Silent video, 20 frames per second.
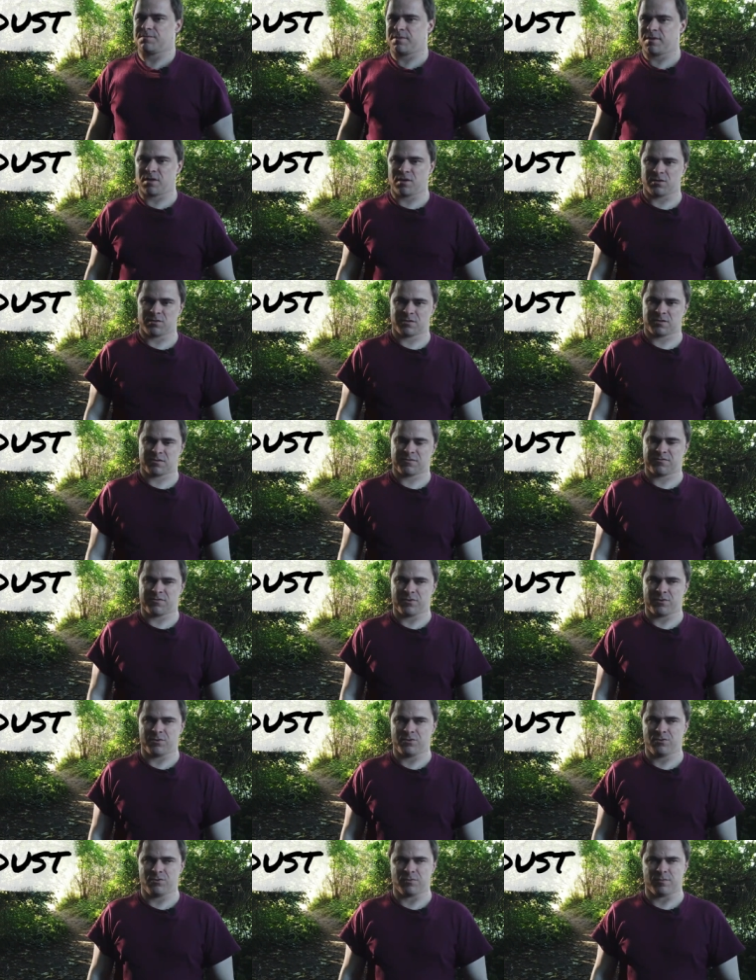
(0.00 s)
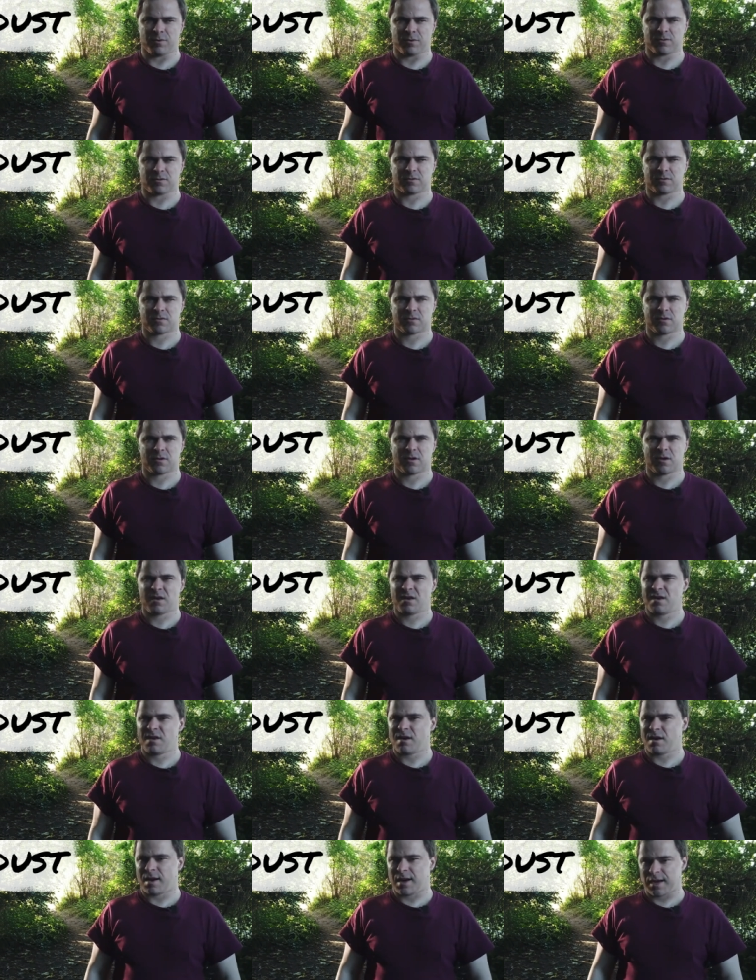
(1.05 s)
to pronounce for you, but
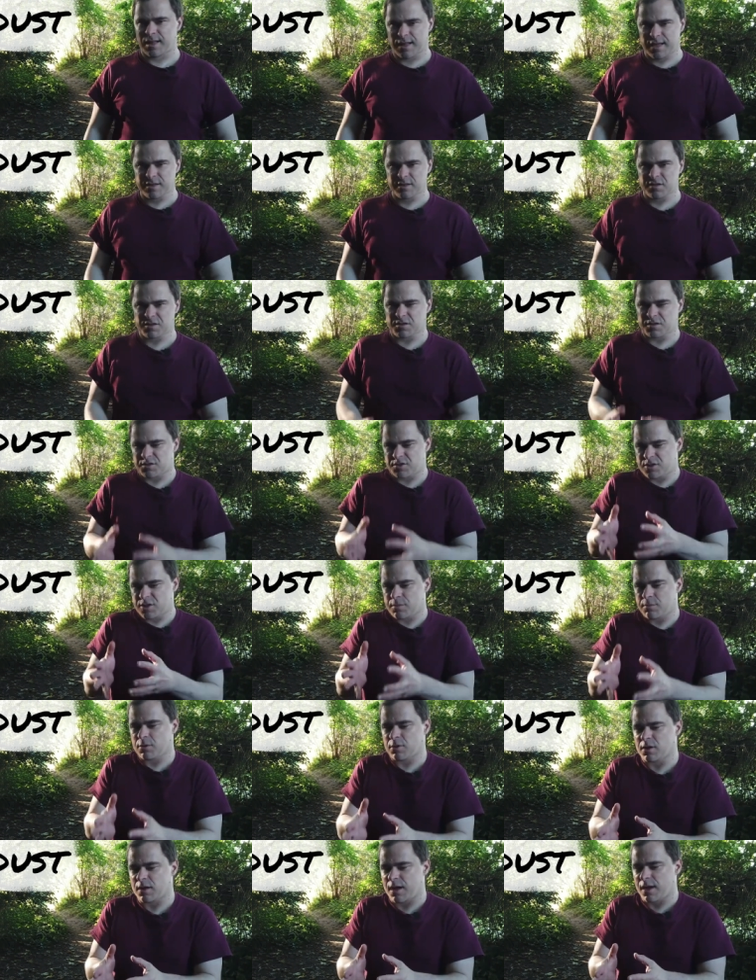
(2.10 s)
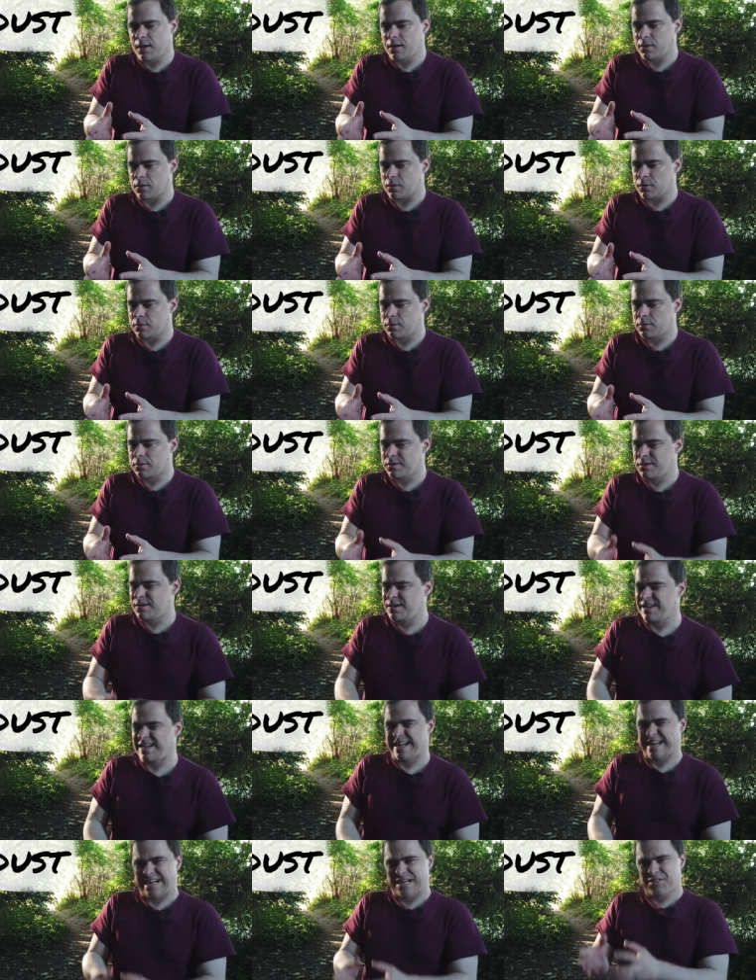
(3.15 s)
I like that the double L
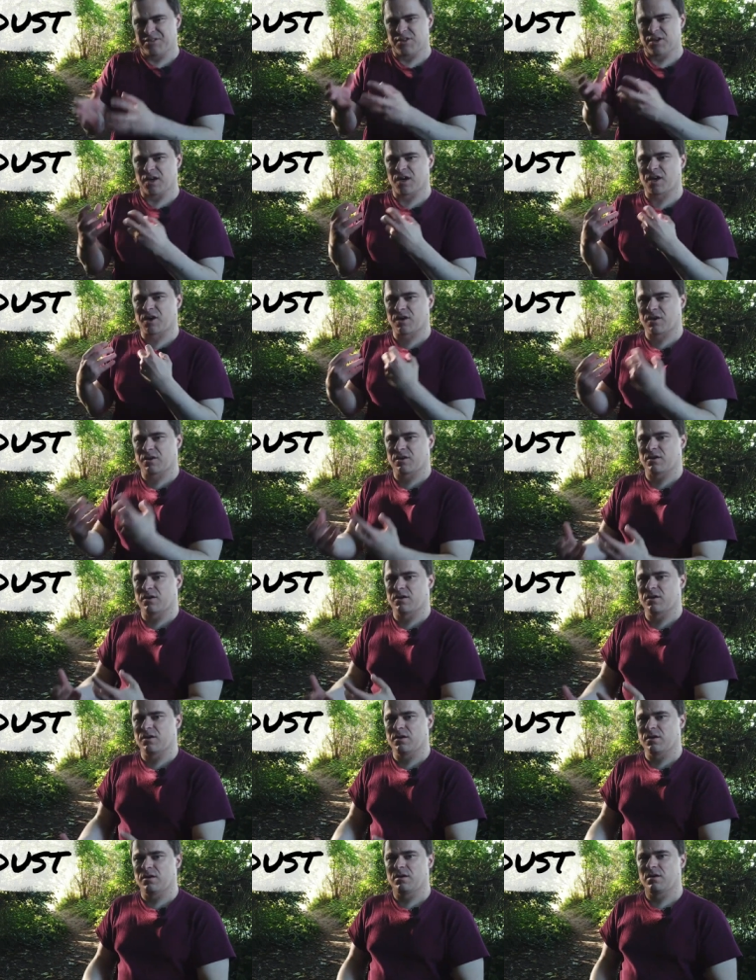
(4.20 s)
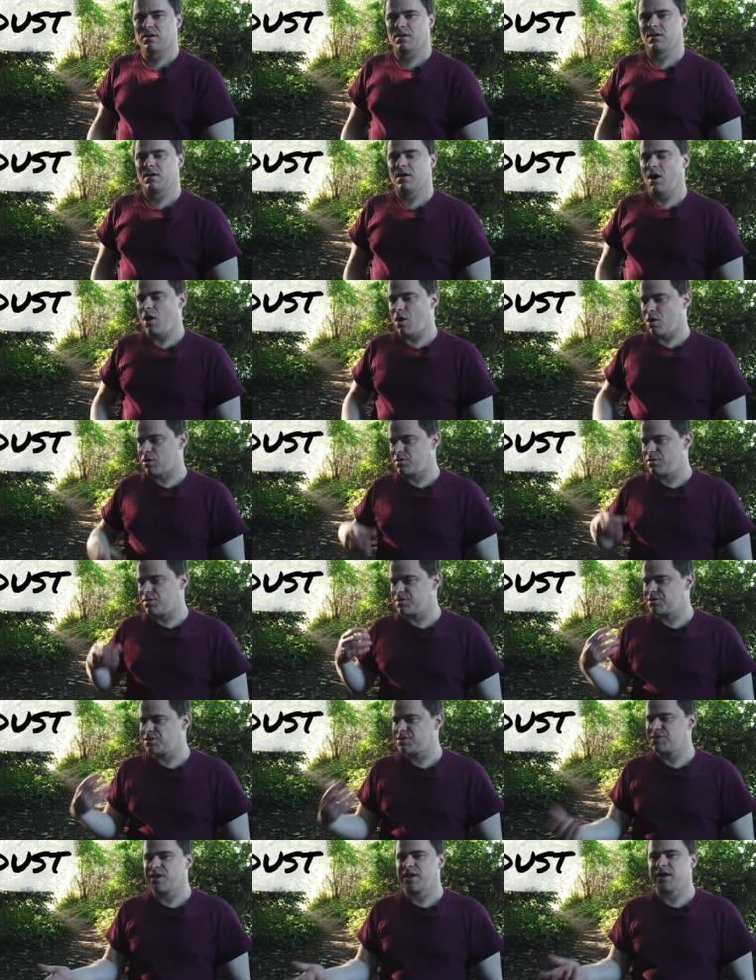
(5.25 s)
and the H are in the
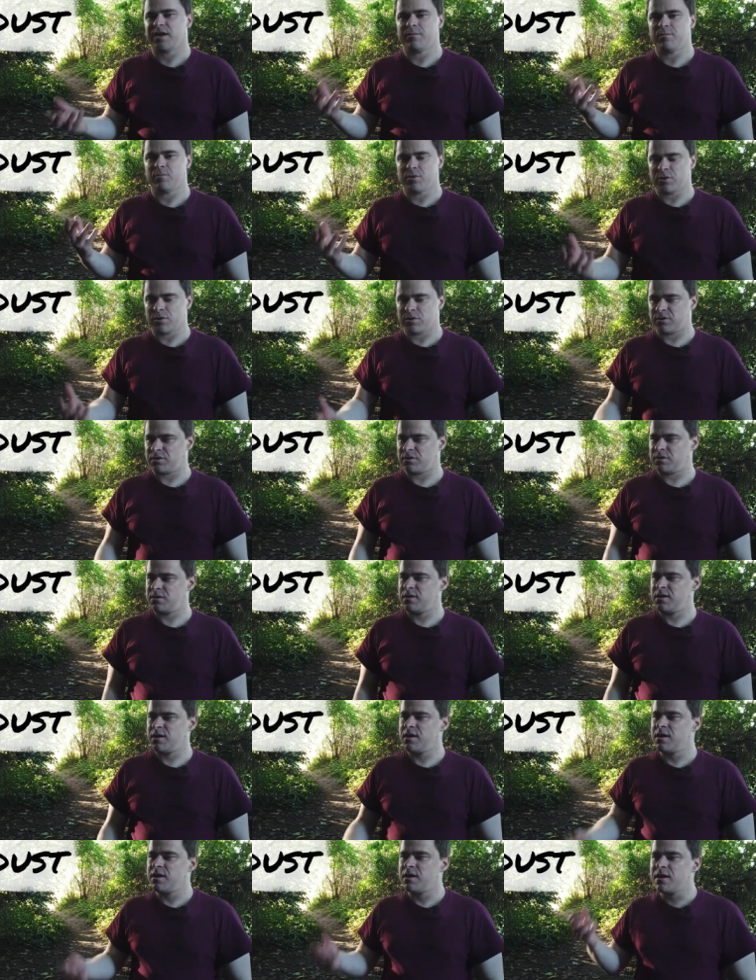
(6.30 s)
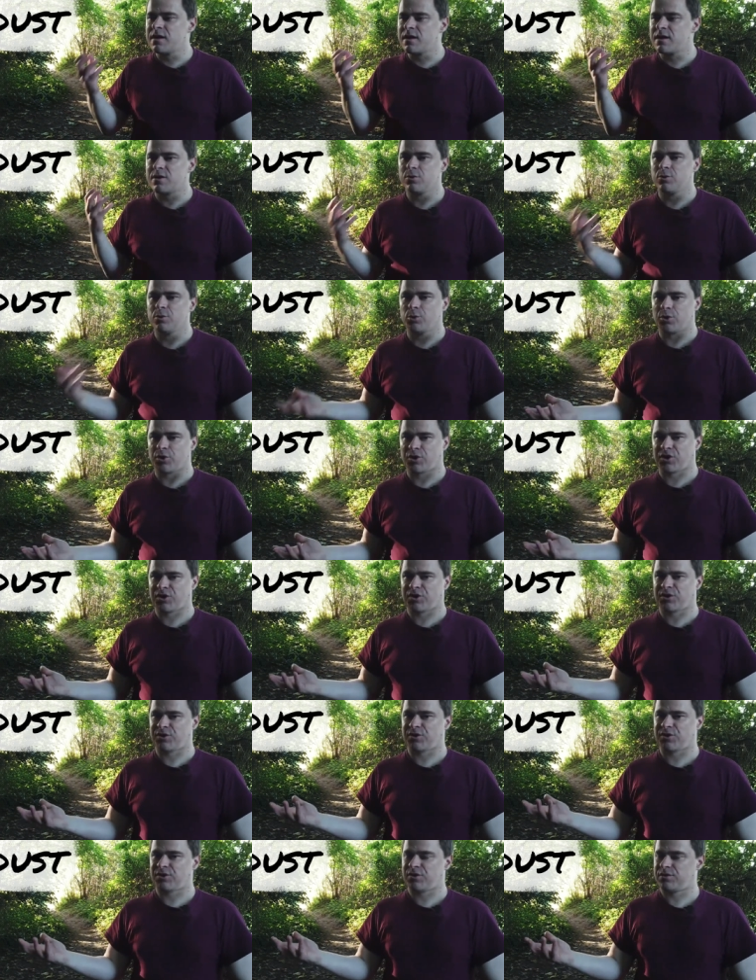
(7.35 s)
same word.
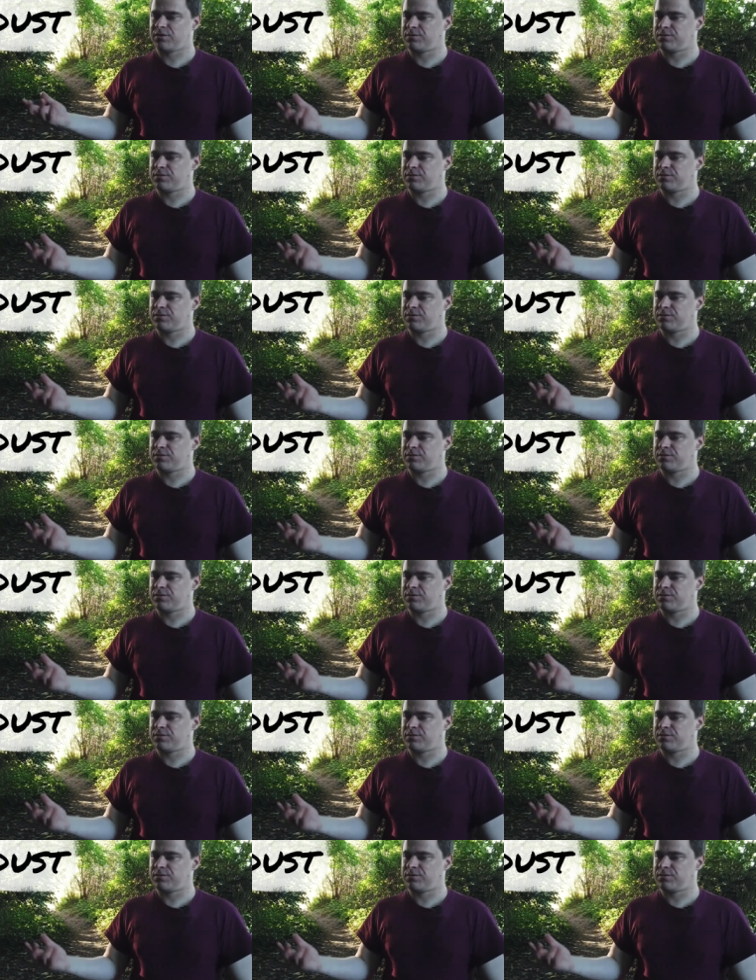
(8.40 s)
Llwch.